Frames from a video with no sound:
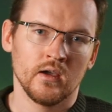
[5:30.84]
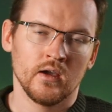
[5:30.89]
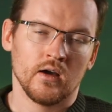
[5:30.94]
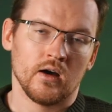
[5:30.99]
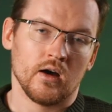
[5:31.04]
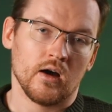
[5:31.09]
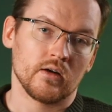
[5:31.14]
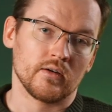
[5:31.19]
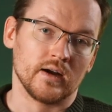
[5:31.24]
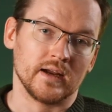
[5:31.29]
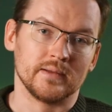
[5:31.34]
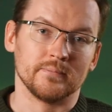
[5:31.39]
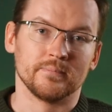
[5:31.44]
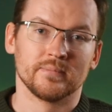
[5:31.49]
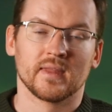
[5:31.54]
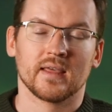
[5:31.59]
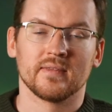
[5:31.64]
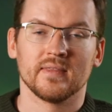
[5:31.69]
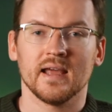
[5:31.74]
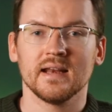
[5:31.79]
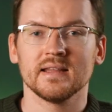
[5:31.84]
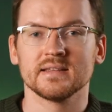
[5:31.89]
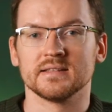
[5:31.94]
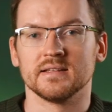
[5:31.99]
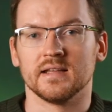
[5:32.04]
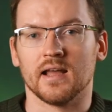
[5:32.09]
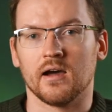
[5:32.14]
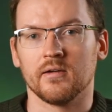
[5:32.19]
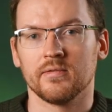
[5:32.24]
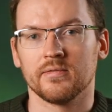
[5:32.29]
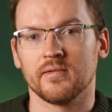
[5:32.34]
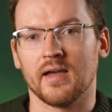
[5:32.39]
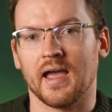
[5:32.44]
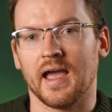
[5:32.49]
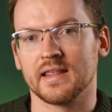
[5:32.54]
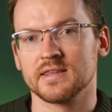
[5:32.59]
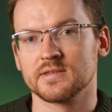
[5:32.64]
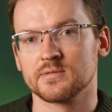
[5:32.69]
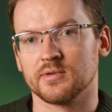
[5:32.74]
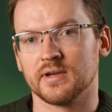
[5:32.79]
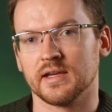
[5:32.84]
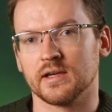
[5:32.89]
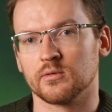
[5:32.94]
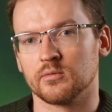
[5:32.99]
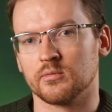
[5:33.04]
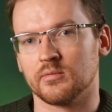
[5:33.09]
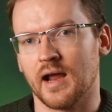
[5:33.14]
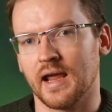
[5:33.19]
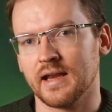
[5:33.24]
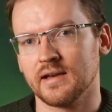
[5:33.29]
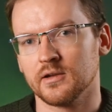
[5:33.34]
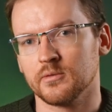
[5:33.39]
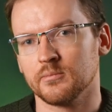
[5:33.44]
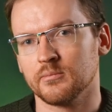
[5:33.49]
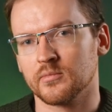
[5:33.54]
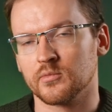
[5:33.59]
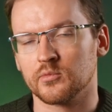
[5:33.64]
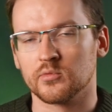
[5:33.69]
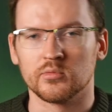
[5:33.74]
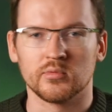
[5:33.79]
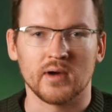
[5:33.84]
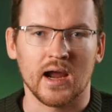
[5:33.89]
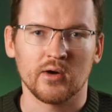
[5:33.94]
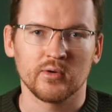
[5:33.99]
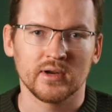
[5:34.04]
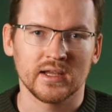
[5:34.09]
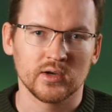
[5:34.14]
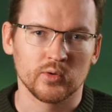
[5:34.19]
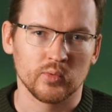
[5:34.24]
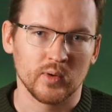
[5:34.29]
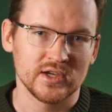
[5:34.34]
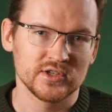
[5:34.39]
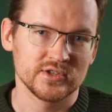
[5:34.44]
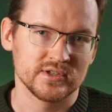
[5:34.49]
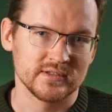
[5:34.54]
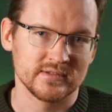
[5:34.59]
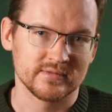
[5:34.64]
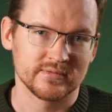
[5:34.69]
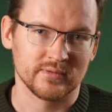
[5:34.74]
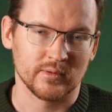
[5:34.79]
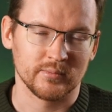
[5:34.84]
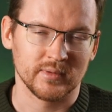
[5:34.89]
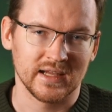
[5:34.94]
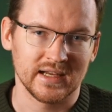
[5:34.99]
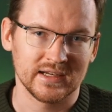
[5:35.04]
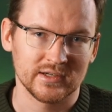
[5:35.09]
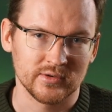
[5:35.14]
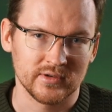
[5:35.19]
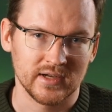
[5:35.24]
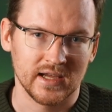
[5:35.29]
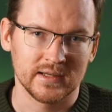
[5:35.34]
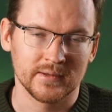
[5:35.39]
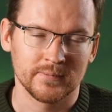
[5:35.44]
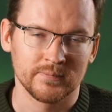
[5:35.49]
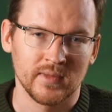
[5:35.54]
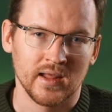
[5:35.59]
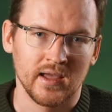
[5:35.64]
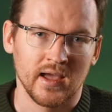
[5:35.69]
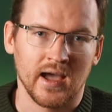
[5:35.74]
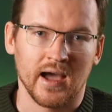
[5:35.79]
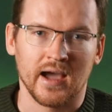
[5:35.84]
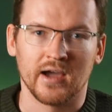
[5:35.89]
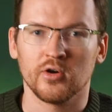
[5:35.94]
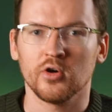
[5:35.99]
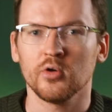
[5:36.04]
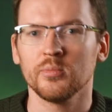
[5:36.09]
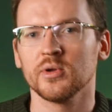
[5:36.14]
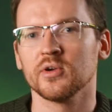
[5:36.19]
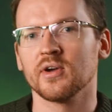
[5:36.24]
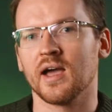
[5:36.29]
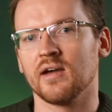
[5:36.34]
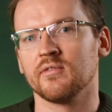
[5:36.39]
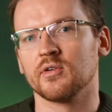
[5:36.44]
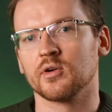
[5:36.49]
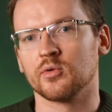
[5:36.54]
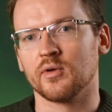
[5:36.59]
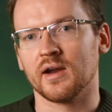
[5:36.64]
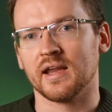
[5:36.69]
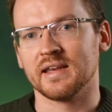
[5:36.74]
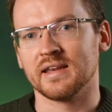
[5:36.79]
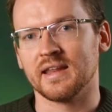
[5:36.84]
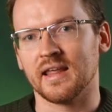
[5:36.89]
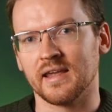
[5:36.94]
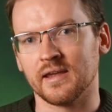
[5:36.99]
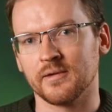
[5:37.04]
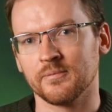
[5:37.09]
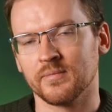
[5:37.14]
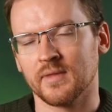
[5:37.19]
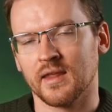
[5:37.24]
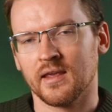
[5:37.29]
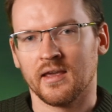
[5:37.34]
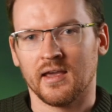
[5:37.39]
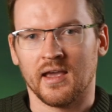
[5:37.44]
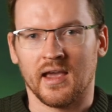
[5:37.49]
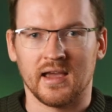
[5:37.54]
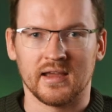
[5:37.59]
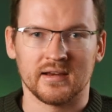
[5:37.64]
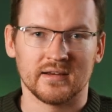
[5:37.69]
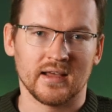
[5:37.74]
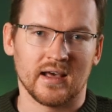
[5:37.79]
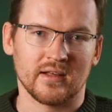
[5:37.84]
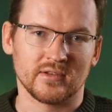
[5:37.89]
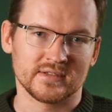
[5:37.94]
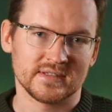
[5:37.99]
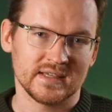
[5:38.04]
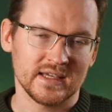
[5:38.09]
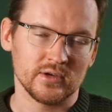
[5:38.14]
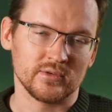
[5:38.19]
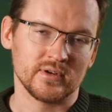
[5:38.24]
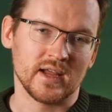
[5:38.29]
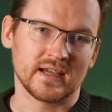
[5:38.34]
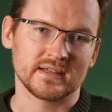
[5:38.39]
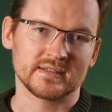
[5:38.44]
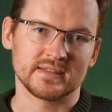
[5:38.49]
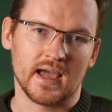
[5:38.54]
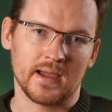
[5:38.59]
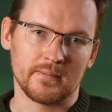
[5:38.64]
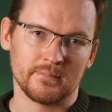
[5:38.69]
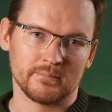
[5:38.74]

Alright, that is enough answering random routing questions from the internet. I hope you have a great day, and I'll see you next time.